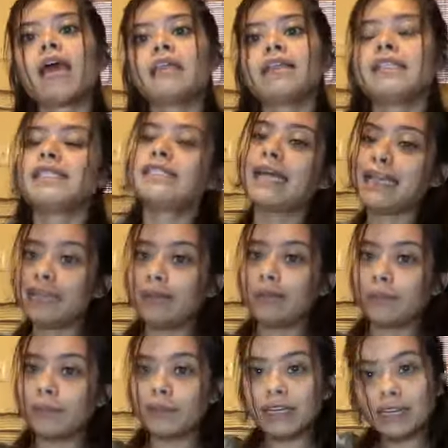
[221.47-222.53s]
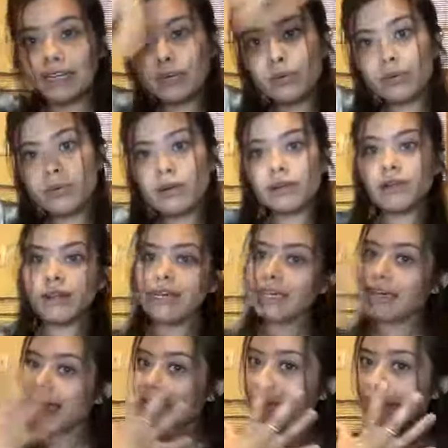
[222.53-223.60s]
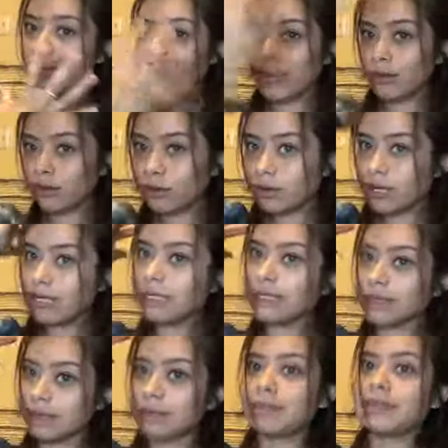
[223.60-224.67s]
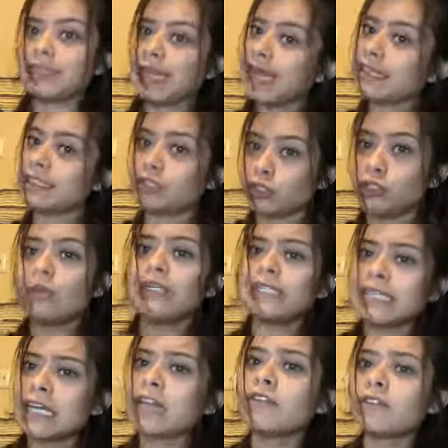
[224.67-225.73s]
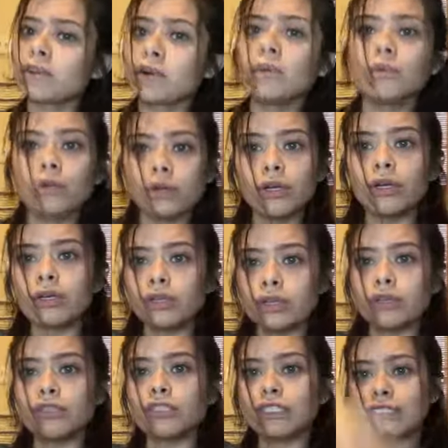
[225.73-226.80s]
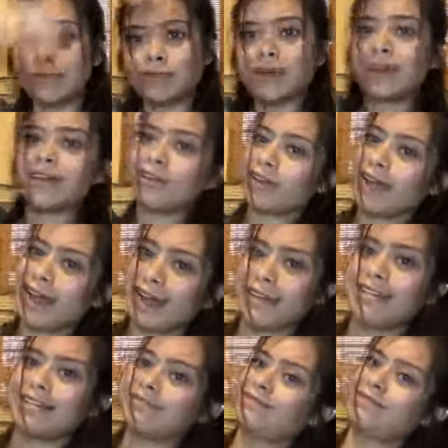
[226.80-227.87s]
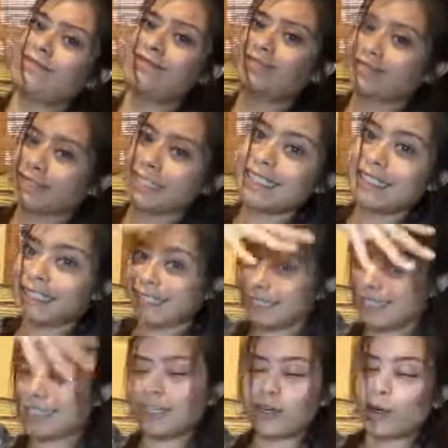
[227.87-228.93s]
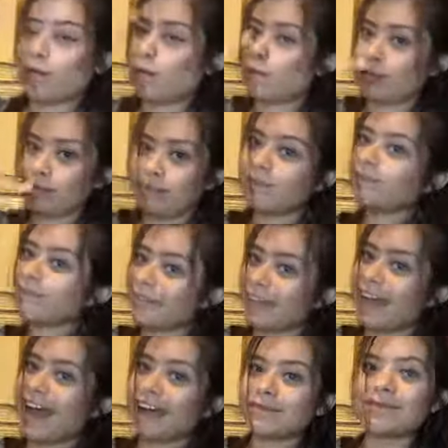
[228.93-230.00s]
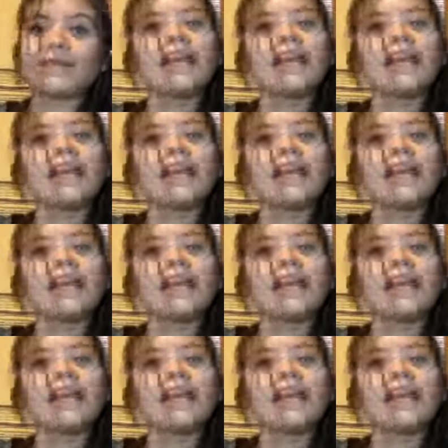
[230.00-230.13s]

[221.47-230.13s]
The second being your head and cranium. Yes, you can tell if you're a boy or a girl just by your head. Skull. Yeah.